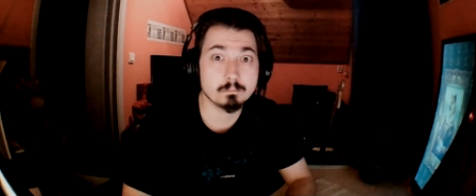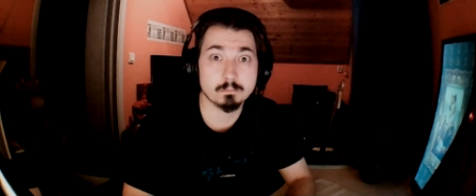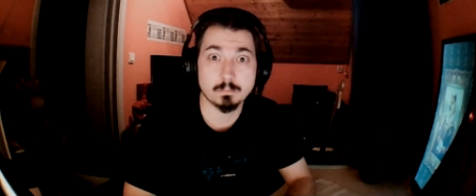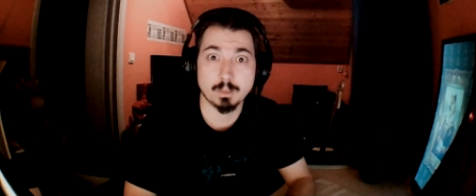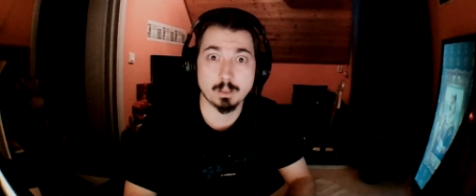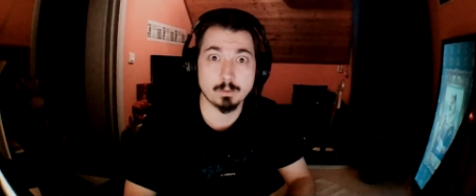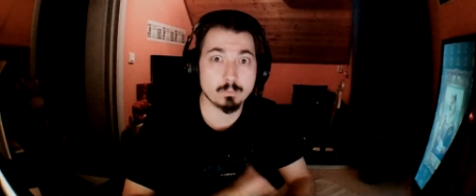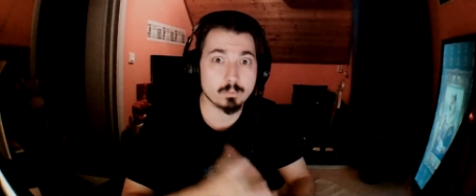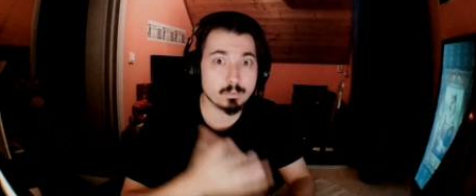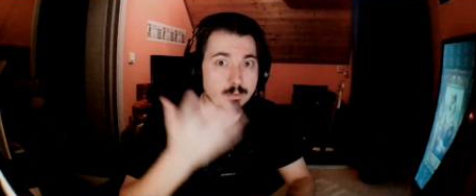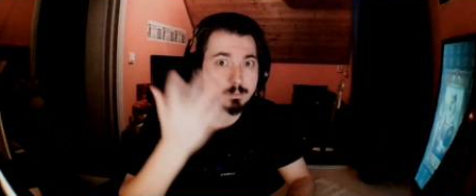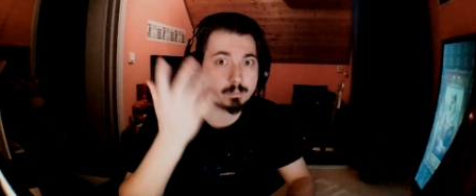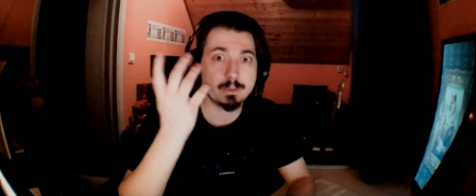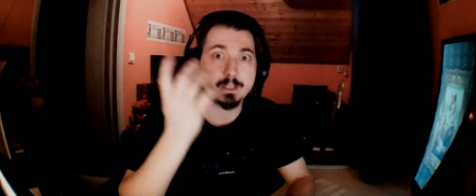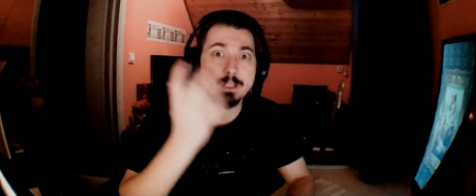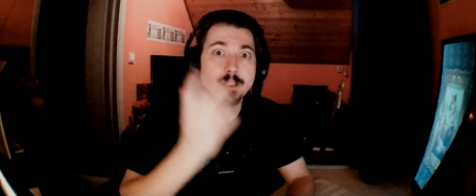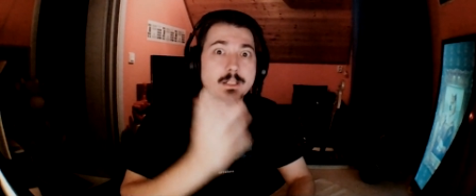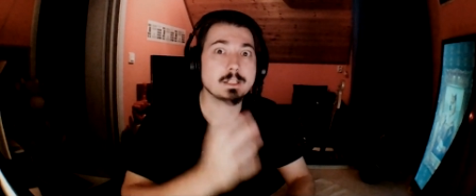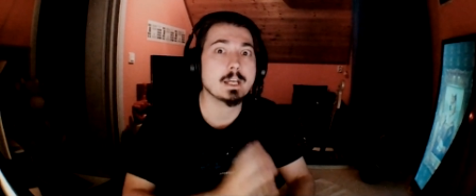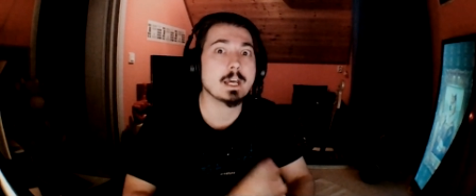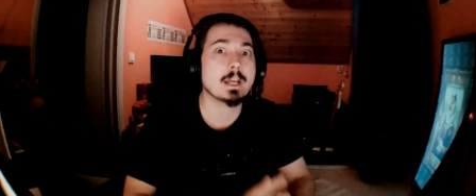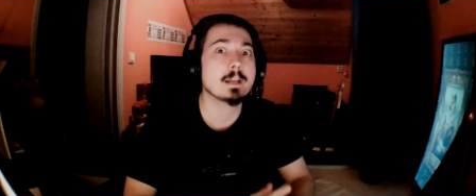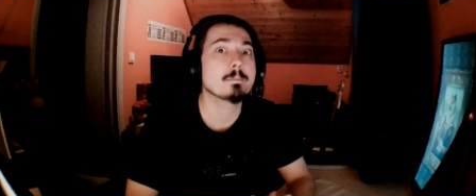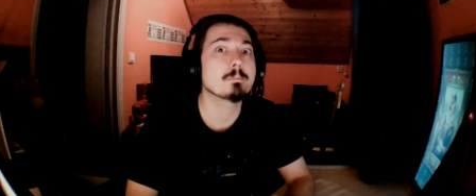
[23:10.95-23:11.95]
That would be
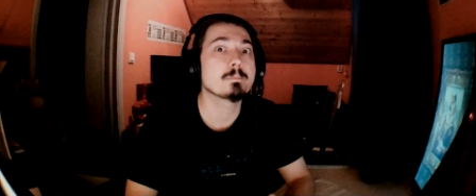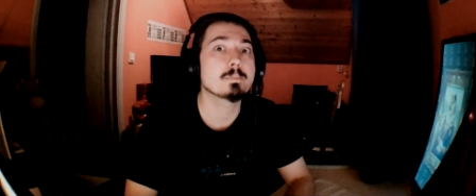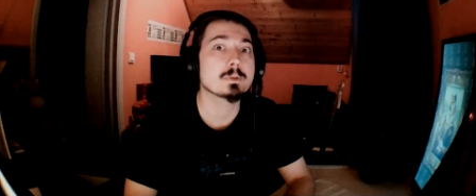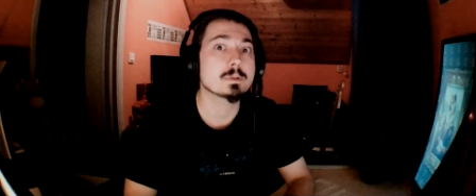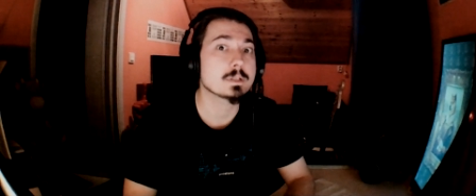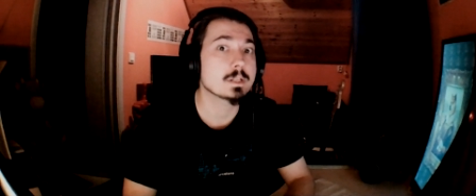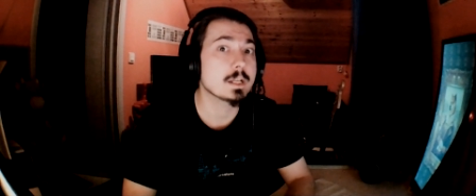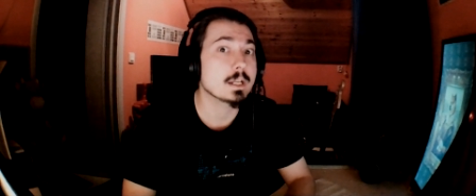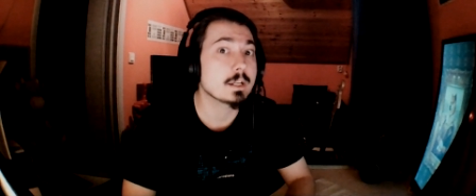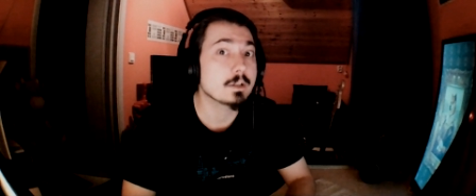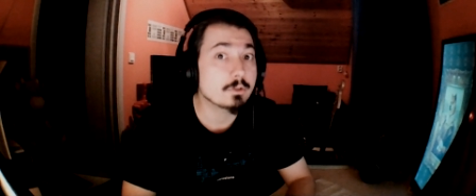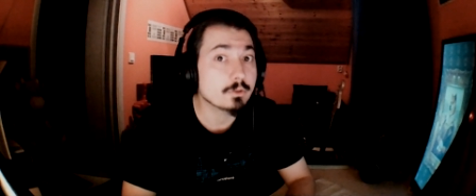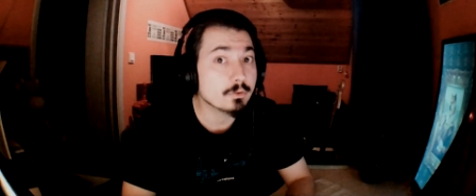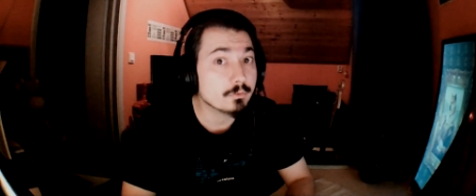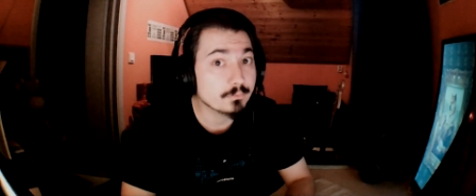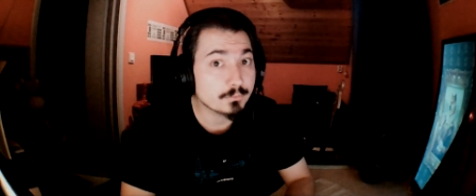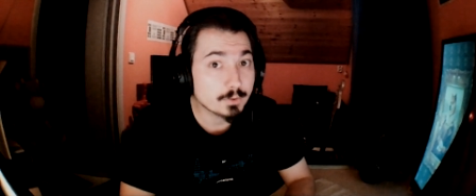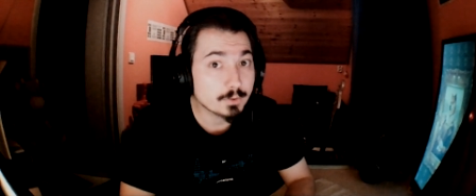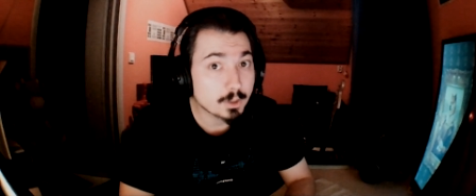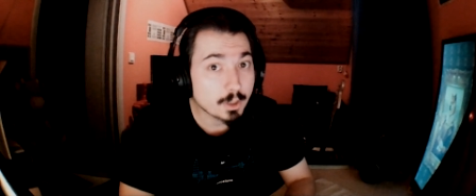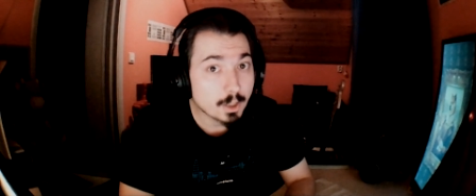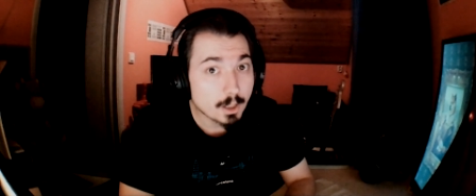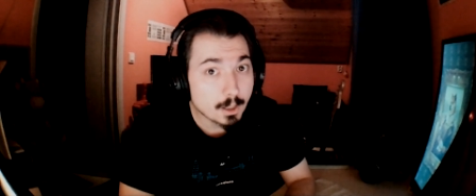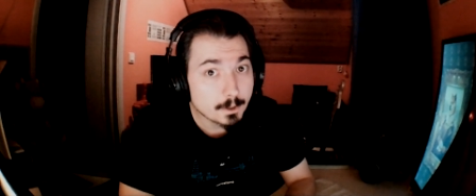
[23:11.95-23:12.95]
10% of
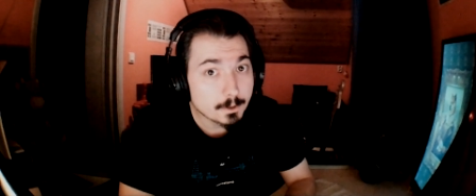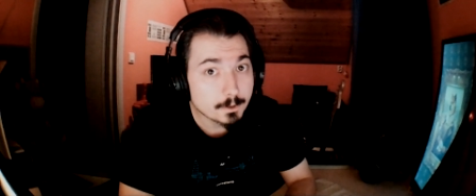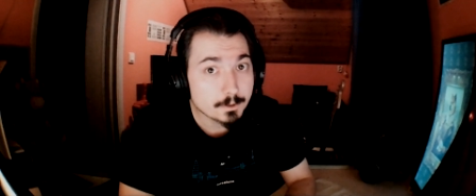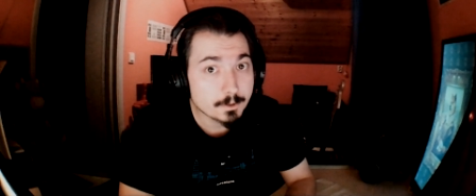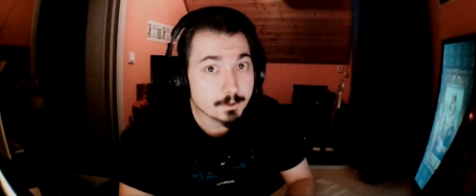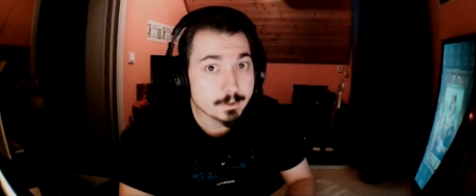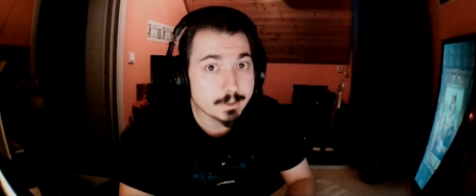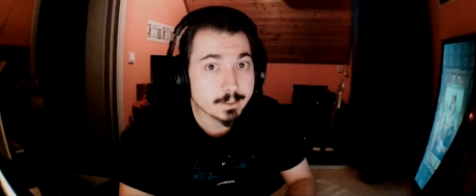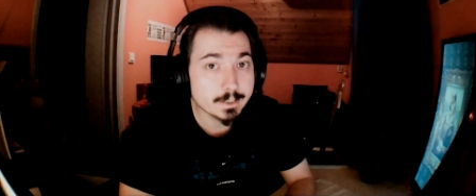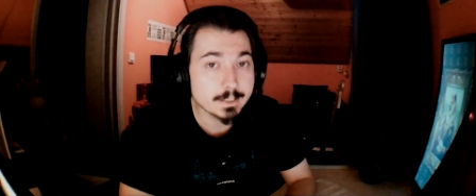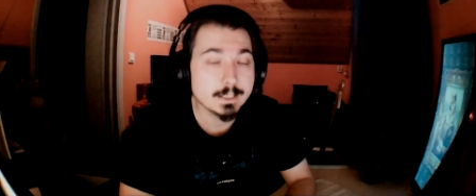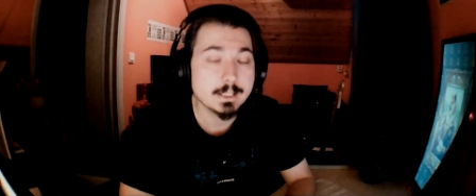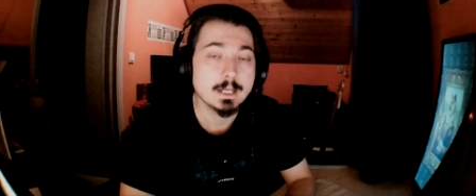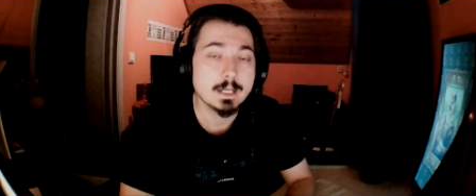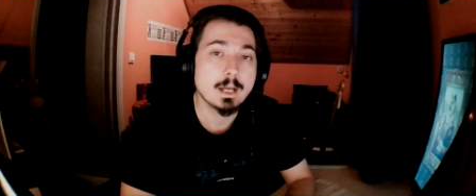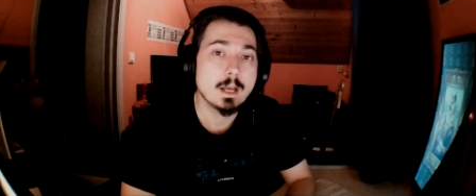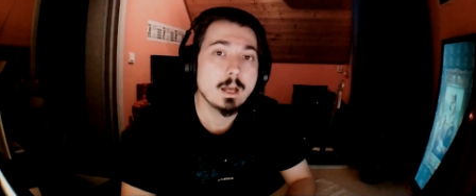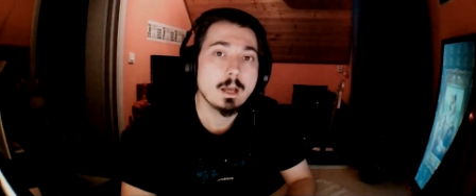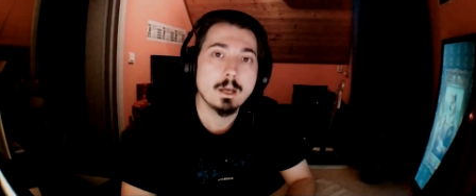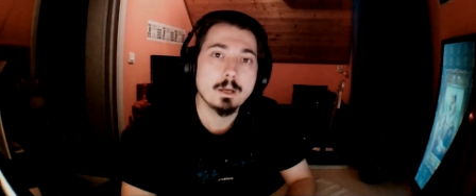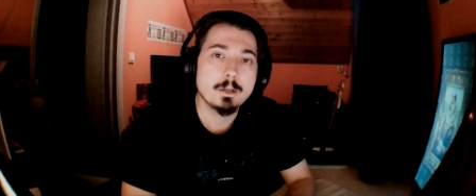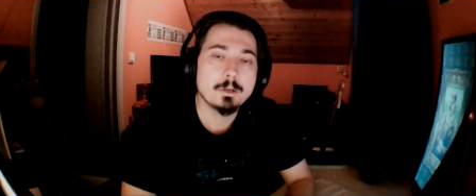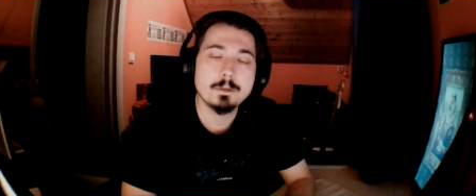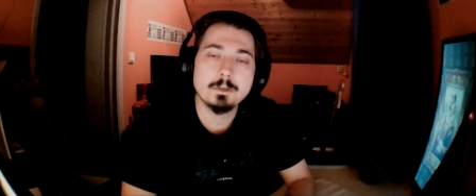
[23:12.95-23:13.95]
the country.
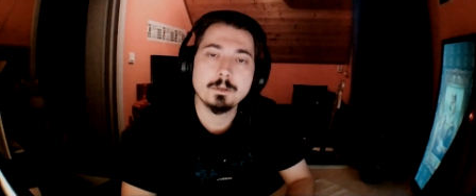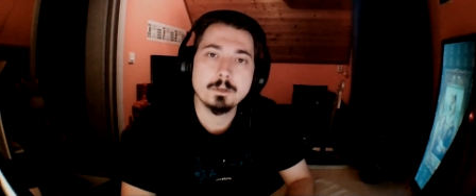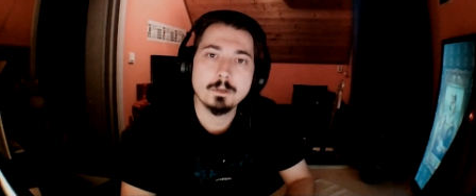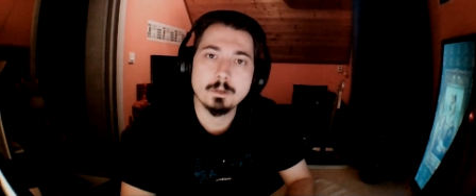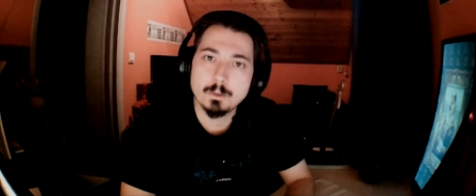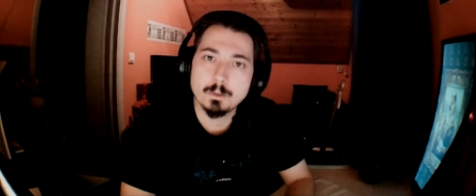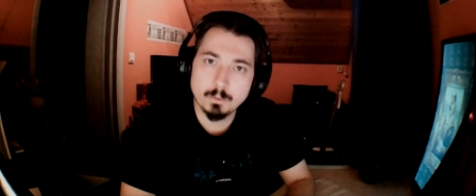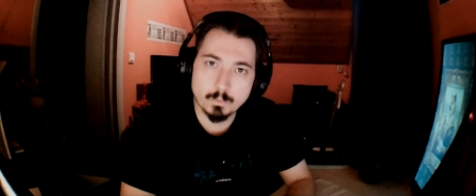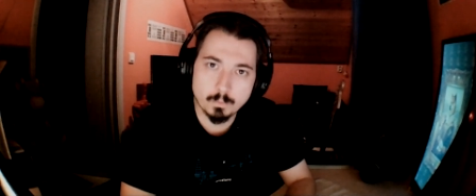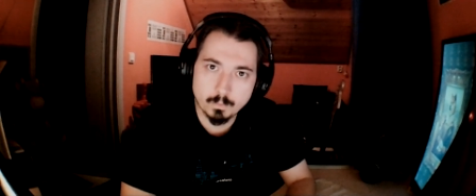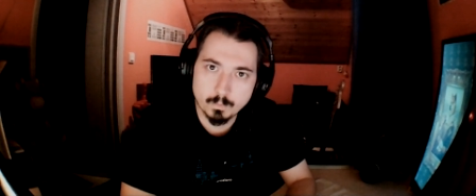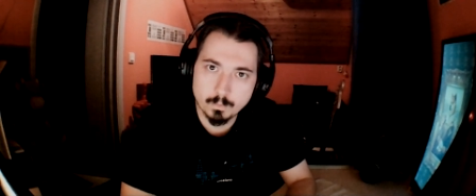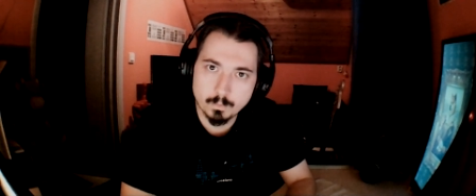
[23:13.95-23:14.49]
No.